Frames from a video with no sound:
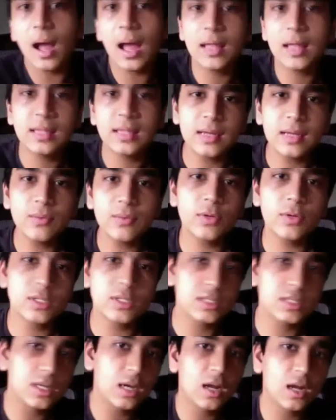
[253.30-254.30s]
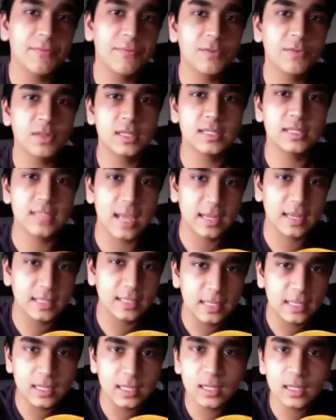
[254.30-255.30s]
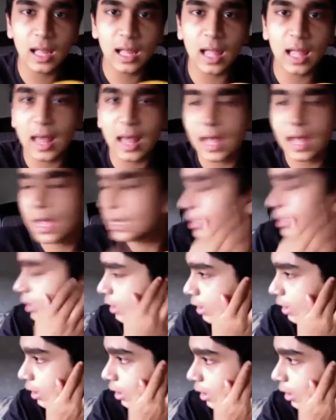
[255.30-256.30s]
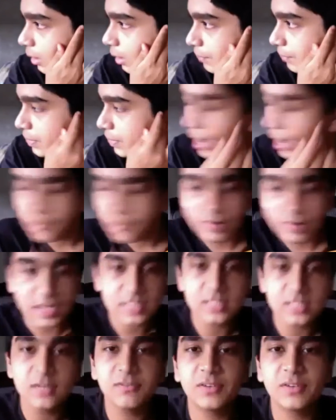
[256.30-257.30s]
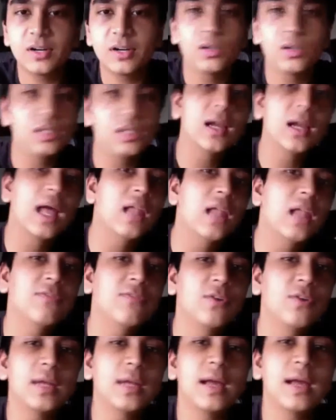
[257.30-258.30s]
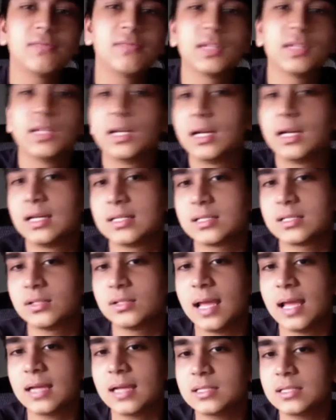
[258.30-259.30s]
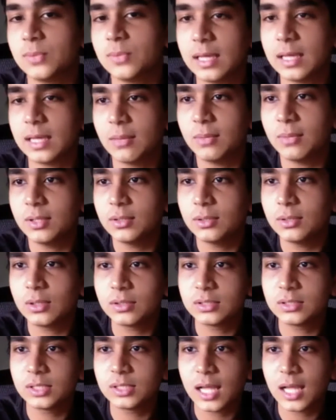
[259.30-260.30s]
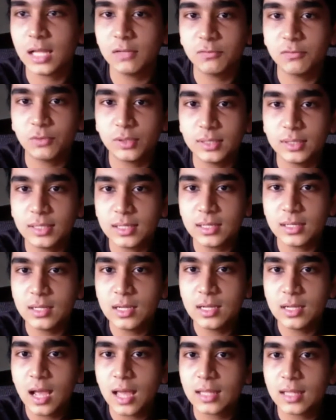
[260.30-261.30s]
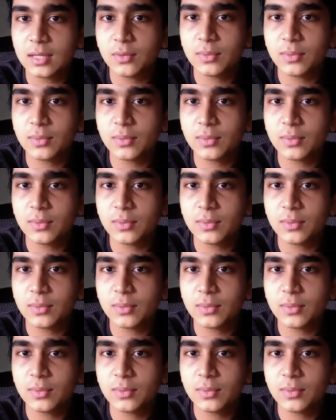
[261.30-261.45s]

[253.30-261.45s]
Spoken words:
think we'll start off with the technique and Vaishnav for Hotel California I have to learn. So next week can we do Hotel California? I think we